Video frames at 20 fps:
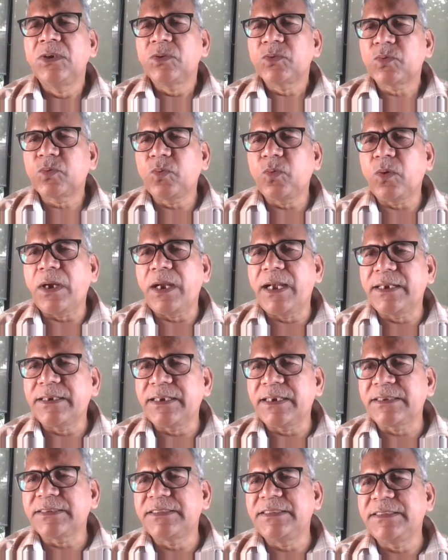To
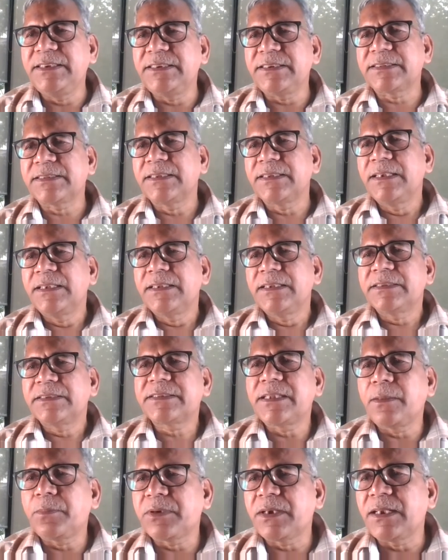address this,
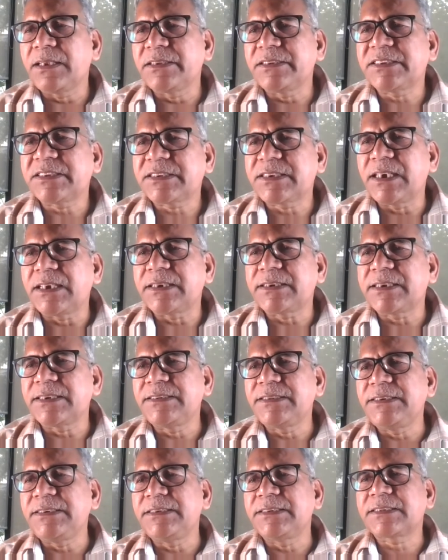several
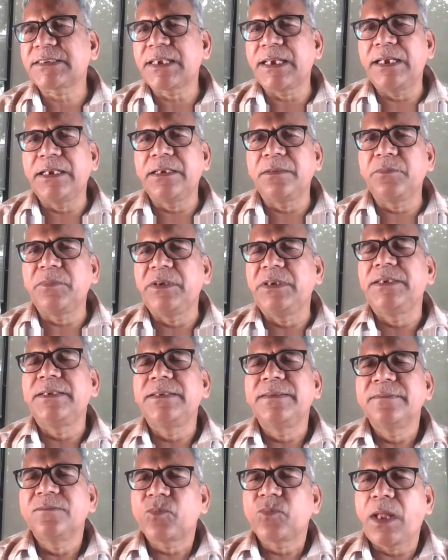strategies can be
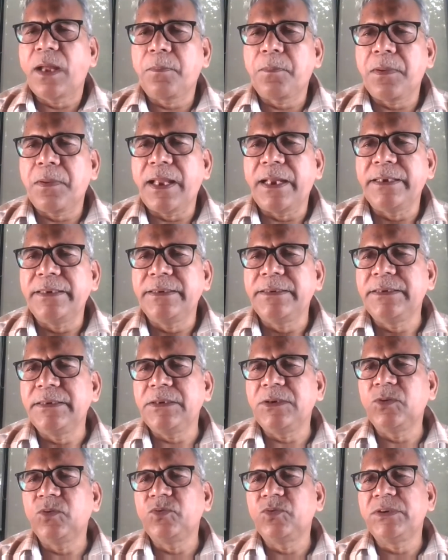applied
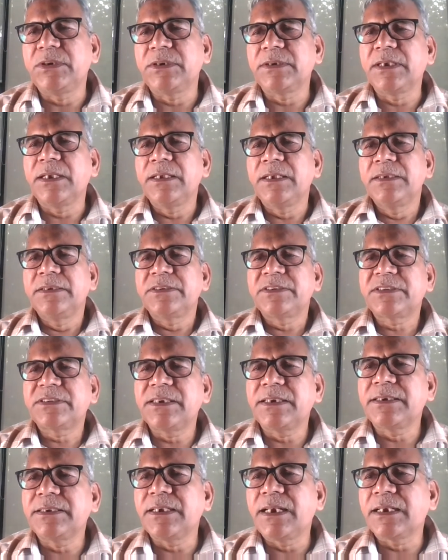using
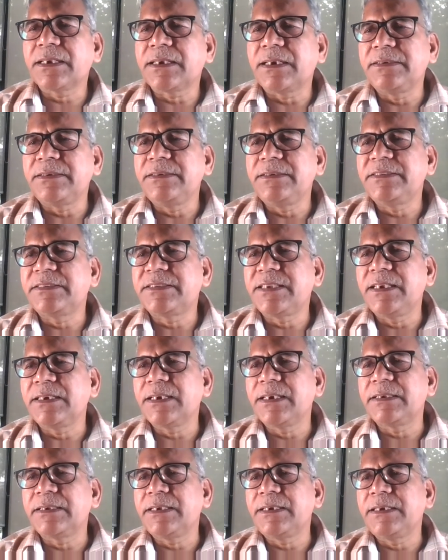signal conditioning
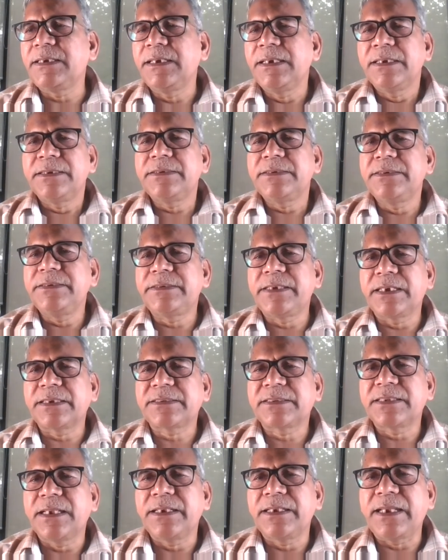and the
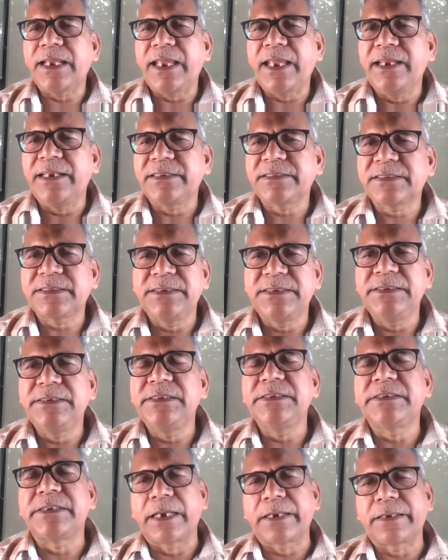detection
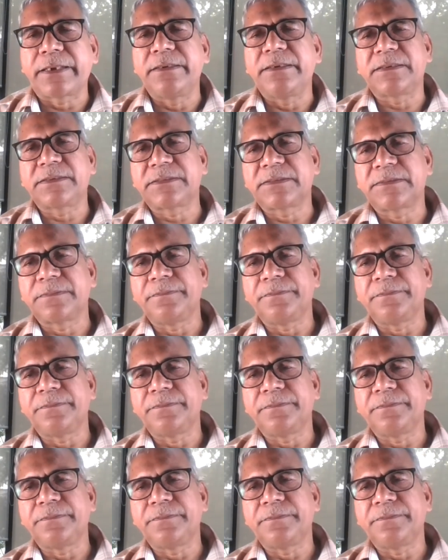techniques.